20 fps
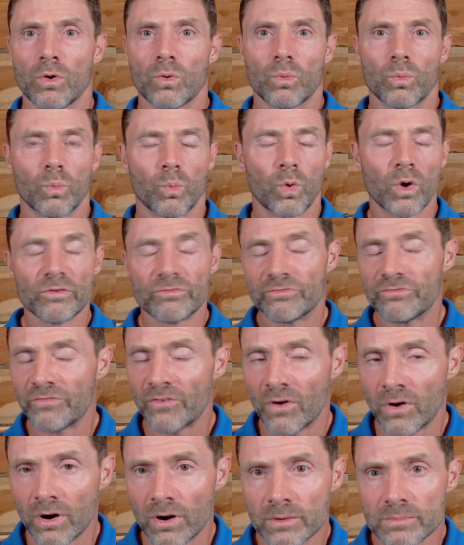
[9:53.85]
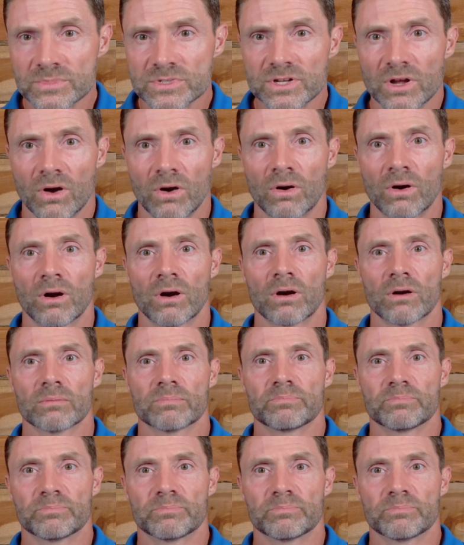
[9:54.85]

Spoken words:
What farms are